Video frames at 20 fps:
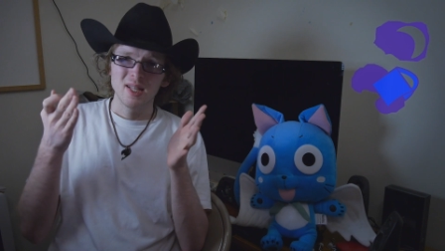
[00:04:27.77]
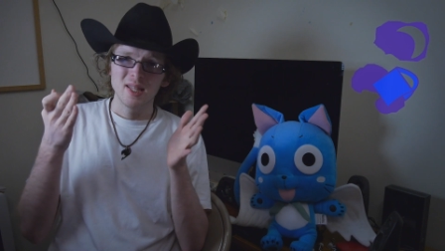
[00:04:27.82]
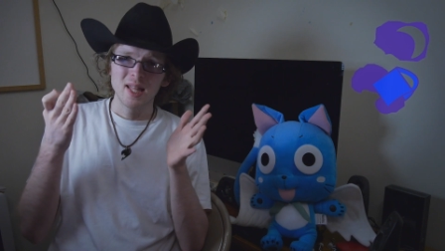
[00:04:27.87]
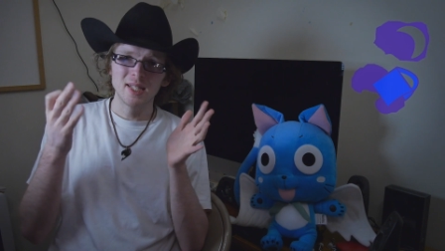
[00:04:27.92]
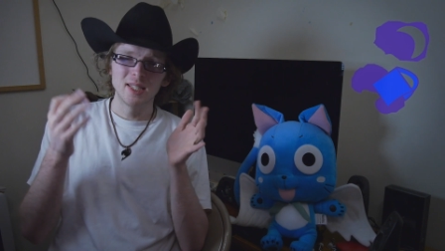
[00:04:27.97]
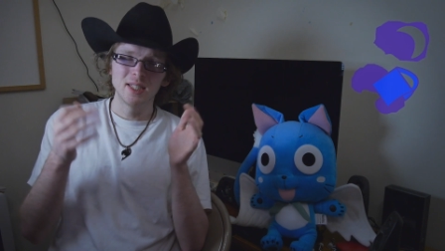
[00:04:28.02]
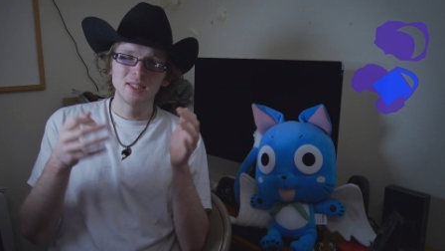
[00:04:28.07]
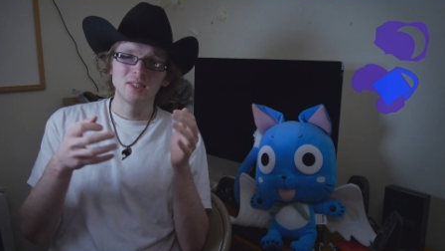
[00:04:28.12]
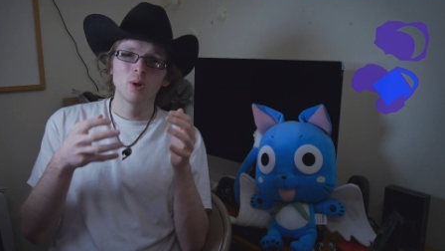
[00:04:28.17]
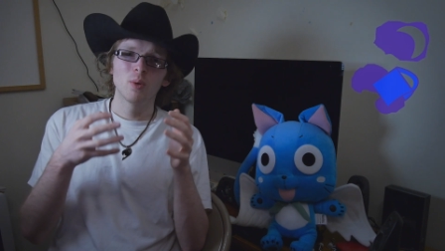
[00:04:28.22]

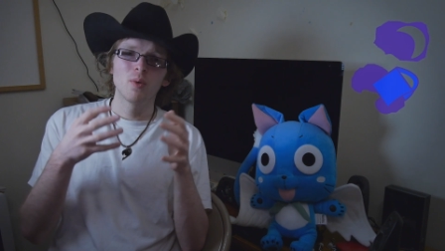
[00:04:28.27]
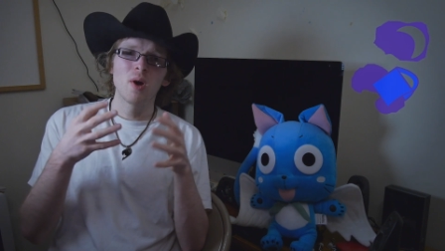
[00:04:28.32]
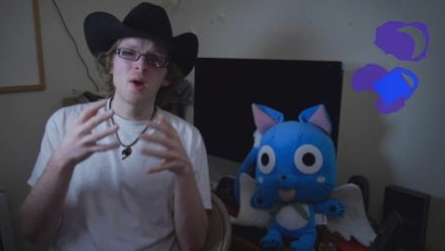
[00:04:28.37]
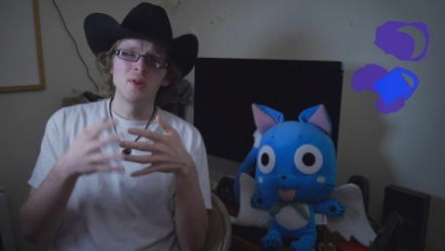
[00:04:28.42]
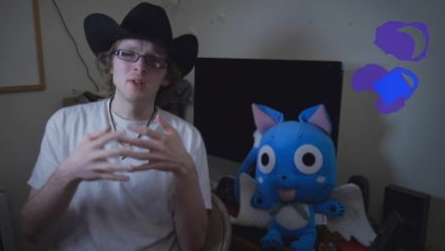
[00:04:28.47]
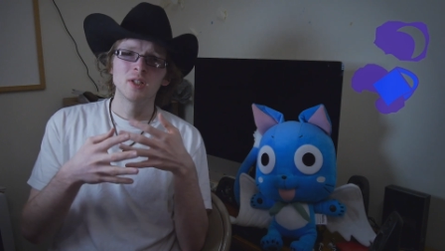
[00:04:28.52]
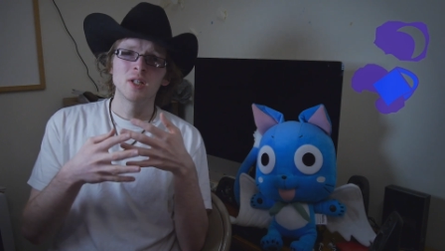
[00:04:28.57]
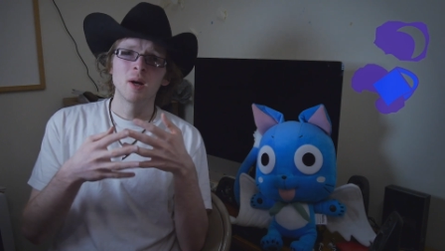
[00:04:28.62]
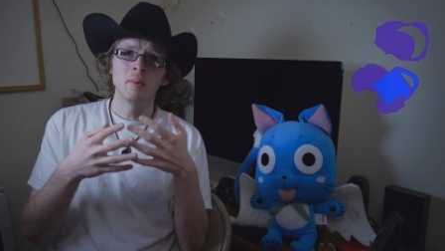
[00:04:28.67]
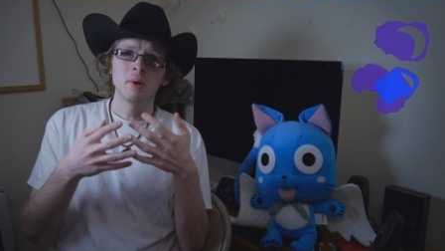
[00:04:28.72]
that's just sort of how
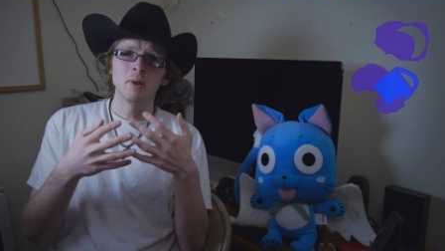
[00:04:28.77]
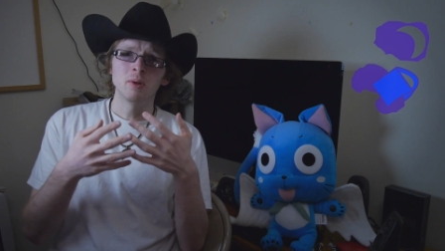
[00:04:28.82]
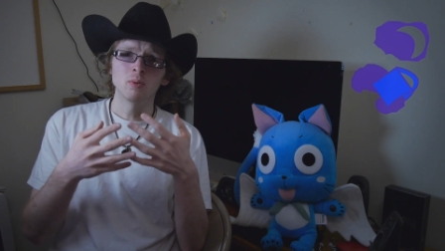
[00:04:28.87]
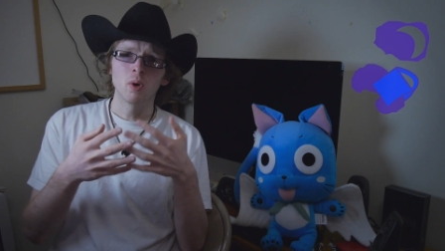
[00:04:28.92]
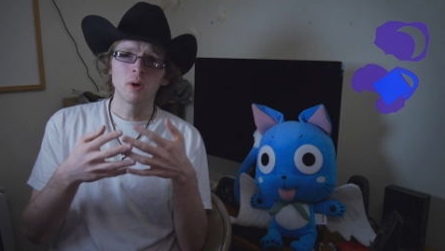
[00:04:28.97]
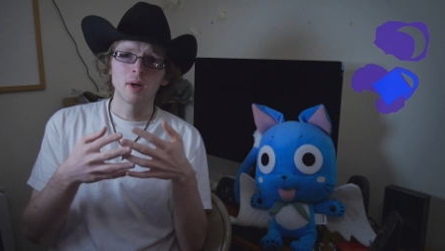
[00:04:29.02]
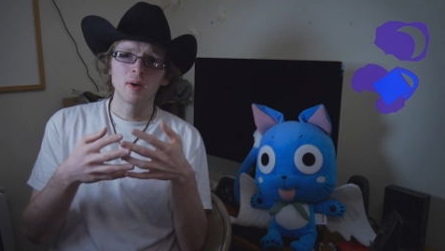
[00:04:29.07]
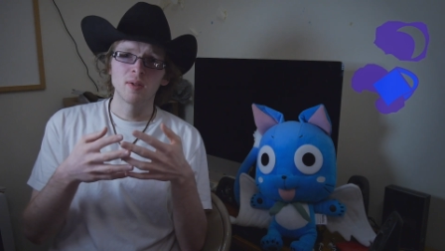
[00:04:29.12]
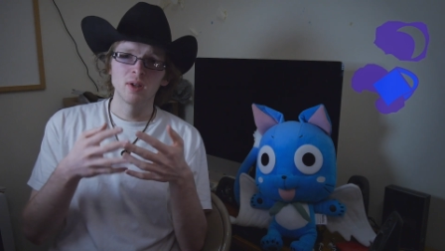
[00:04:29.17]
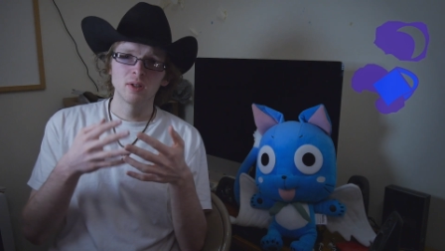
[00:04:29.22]
these companies
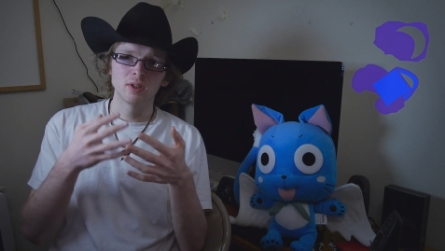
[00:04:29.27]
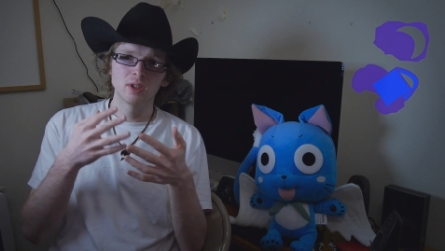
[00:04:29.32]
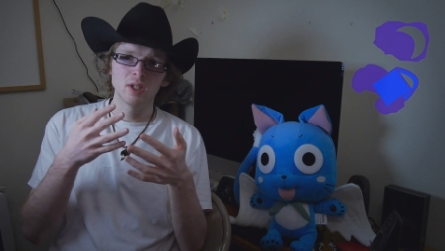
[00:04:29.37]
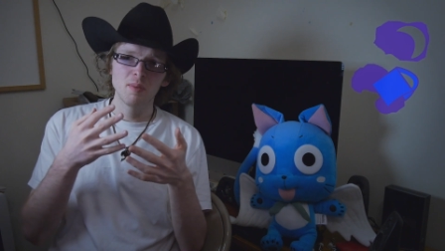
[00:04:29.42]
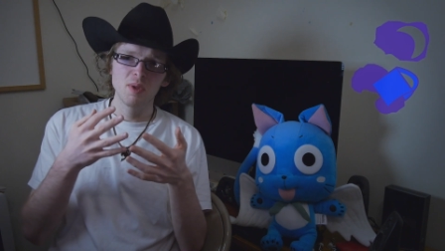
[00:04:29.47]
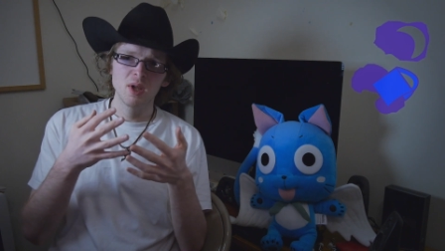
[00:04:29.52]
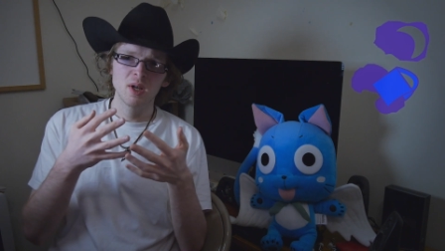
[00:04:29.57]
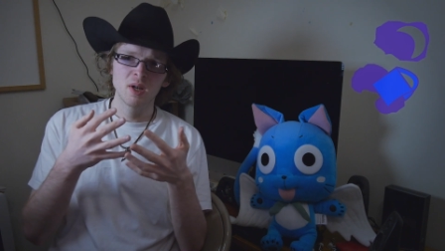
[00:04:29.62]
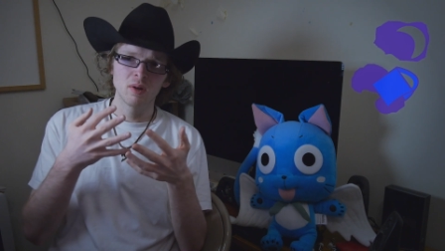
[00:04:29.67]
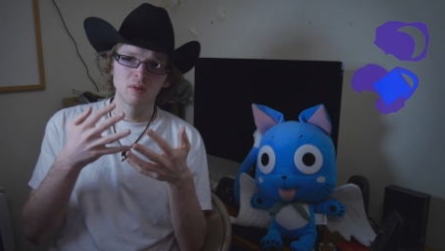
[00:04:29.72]
work. If there's
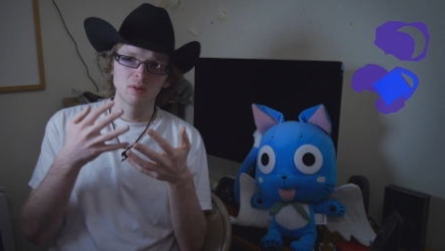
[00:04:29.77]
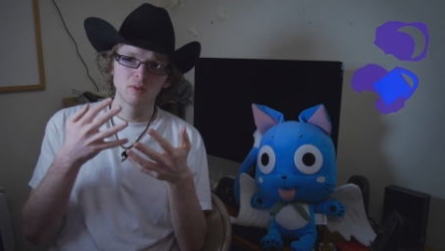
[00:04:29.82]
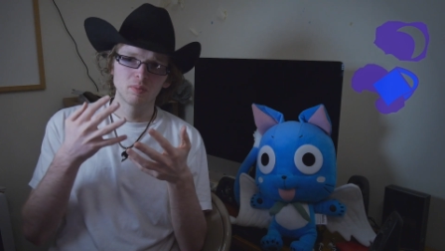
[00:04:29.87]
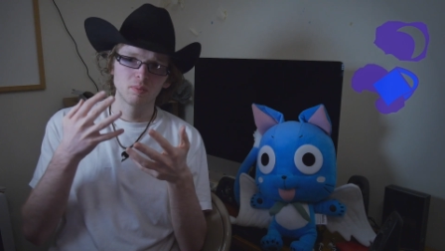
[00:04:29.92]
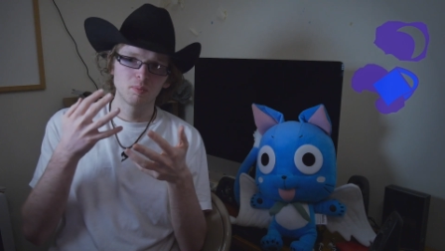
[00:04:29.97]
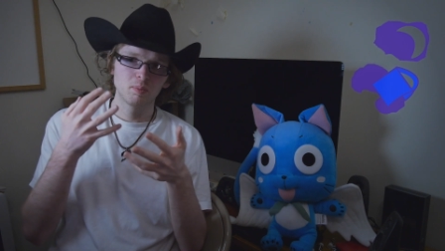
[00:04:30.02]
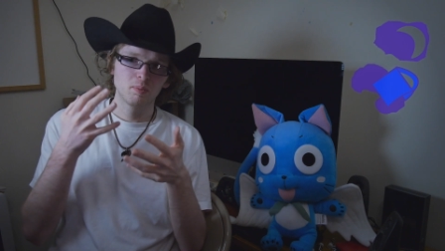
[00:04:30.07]
something that